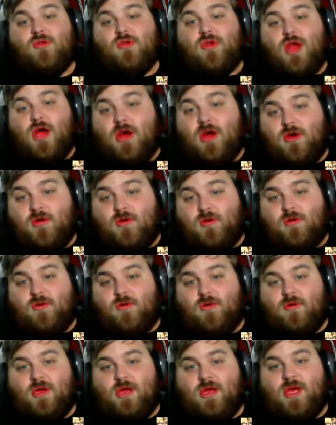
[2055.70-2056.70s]
know,
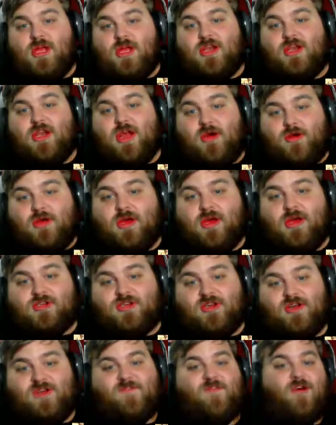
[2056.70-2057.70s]
No Country
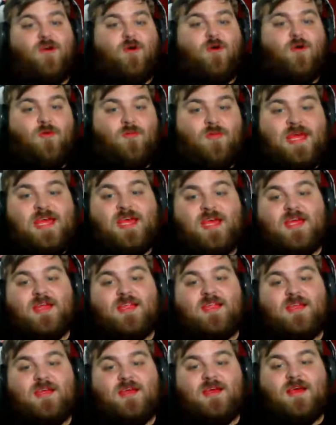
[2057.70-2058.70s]
for Old Men.
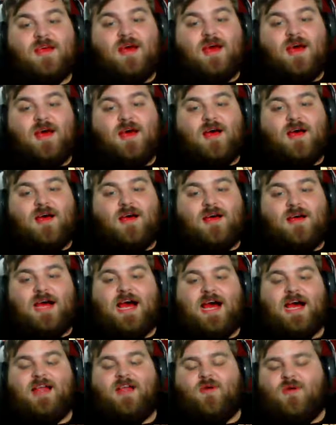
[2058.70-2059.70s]
I
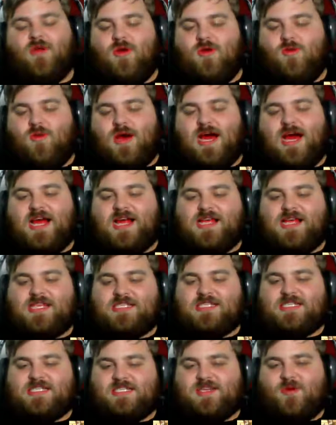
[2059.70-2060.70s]
don't know why. I guess
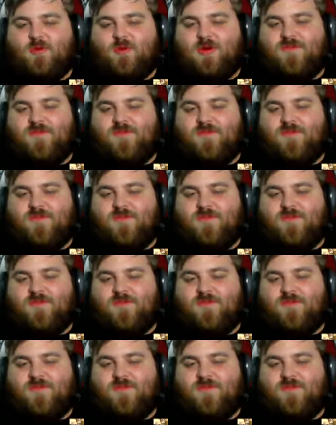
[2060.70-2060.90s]
this is a